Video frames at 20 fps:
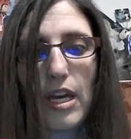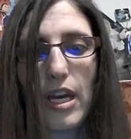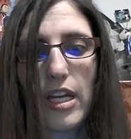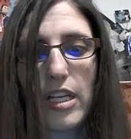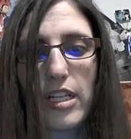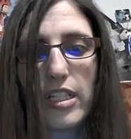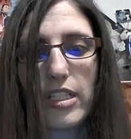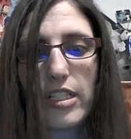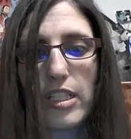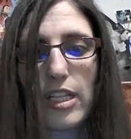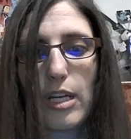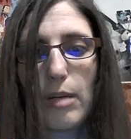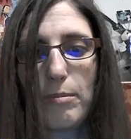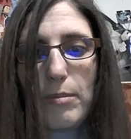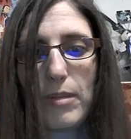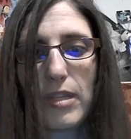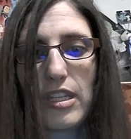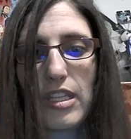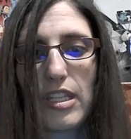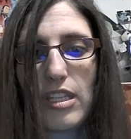I couldn't help
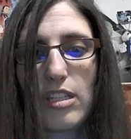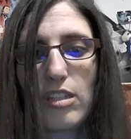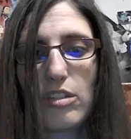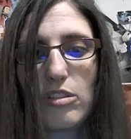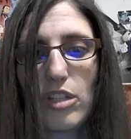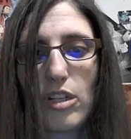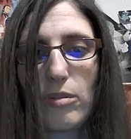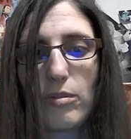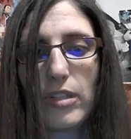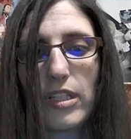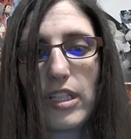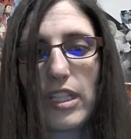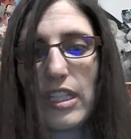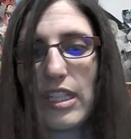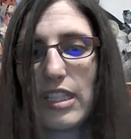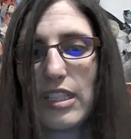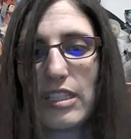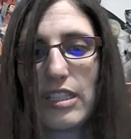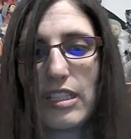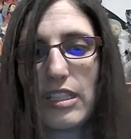but think, you know, it,